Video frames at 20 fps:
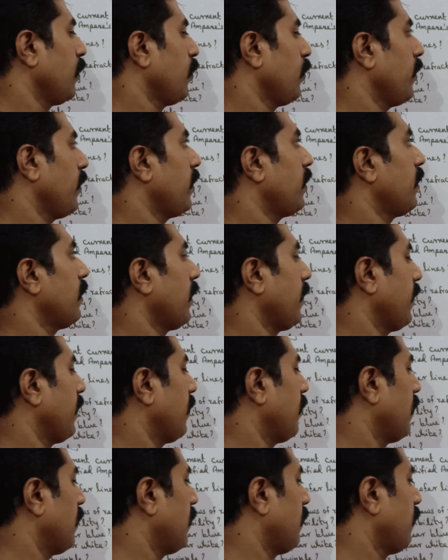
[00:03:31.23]
Unit
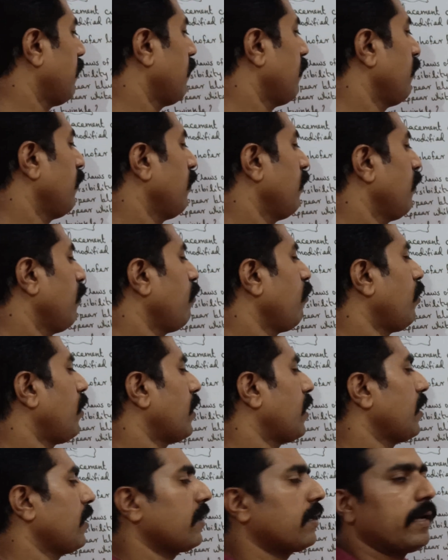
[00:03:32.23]
9 la,
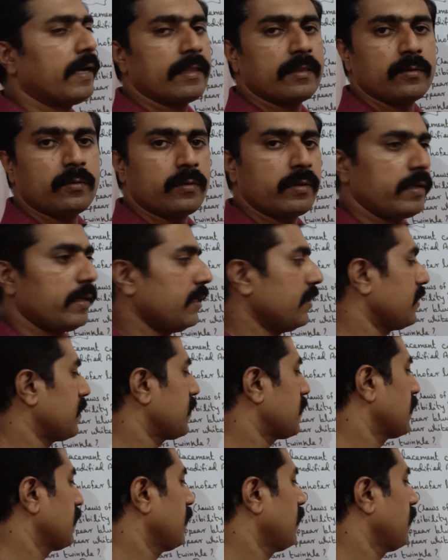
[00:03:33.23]
what are cathode rays,